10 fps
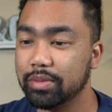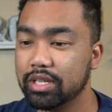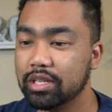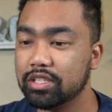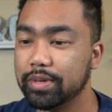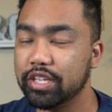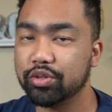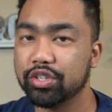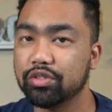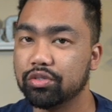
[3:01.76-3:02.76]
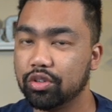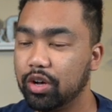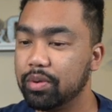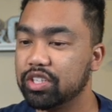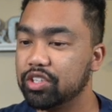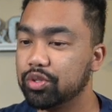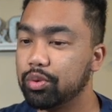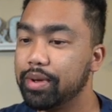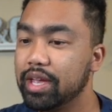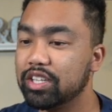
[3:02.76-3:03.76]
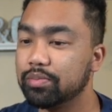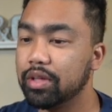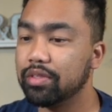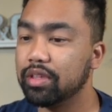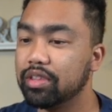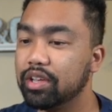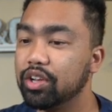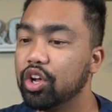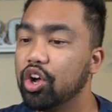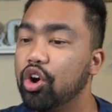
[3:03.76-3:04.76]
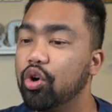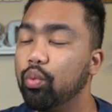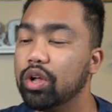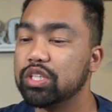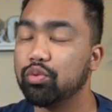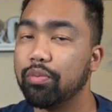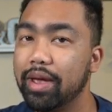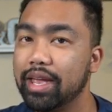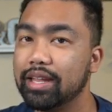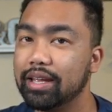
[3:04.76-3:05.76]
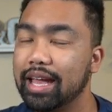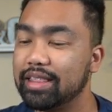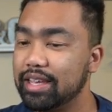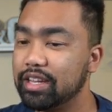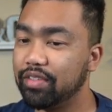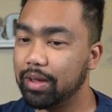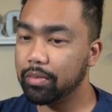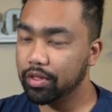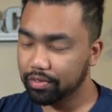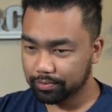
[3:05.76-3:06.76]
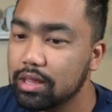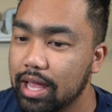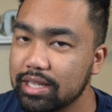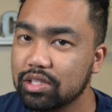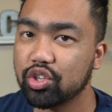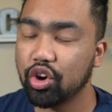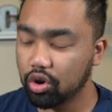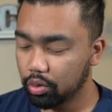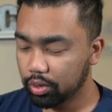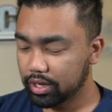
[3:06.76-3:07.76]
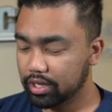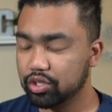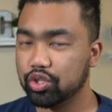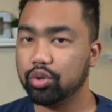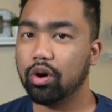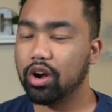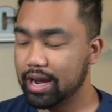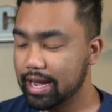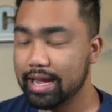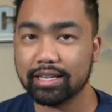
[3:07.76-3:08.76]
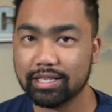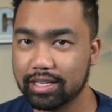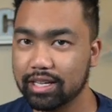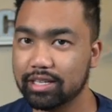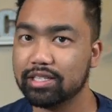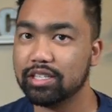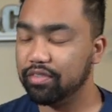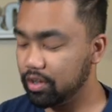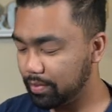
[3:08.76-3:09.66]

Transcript: E is gonna be interest, so how much interest we're paying each month, and then what's remaining at the end of that month. Let's go into our handy dandy TVM